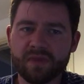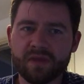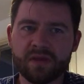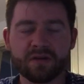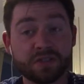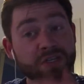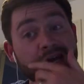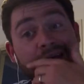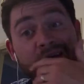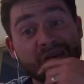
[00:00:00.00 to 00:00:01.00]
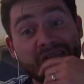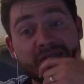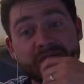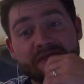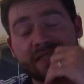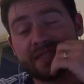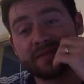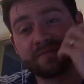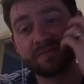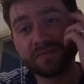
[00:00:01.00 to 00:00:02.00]
I've got a jet, going to eat some
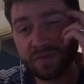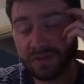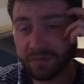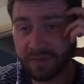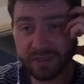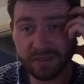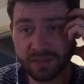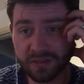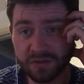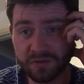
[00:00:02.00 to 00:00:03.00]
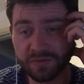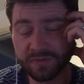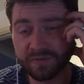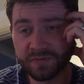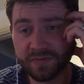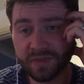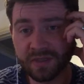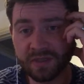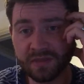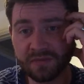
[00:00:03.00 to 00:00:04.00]
dinner, got bits to do.
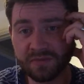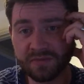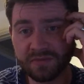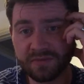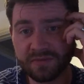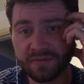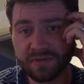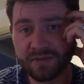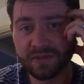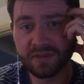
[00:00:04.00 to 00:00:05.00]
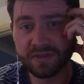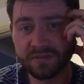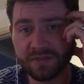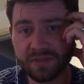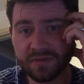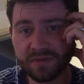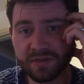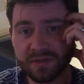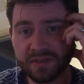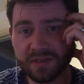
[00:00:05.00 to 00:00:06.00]
I'm sleeping.
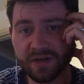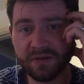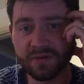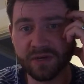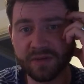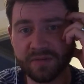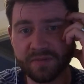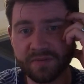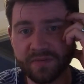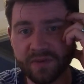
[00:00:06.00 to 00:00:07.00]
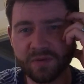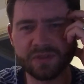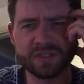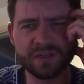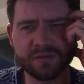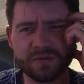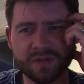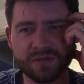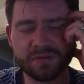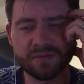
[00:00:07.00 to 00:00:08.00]
It's a terrible name. What's a terrible
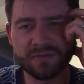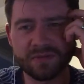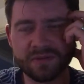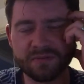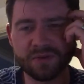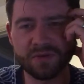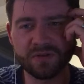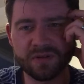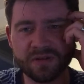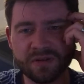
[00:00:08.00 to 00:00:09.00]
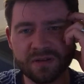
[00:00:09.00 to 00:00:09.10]
name? The Bond thing.